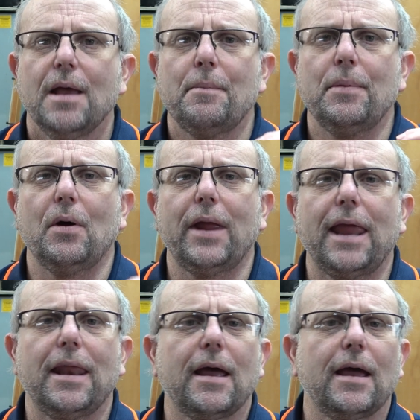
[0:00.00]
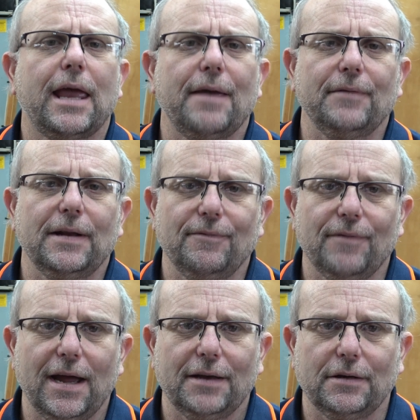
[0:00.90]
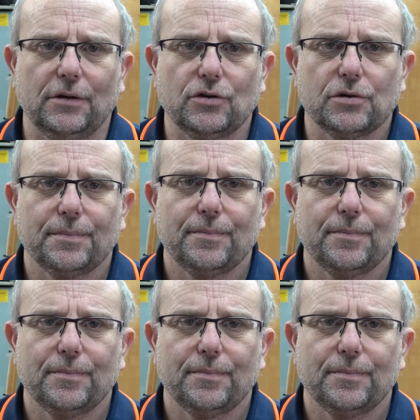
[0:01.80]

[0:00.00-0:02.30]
But I now have an advantage.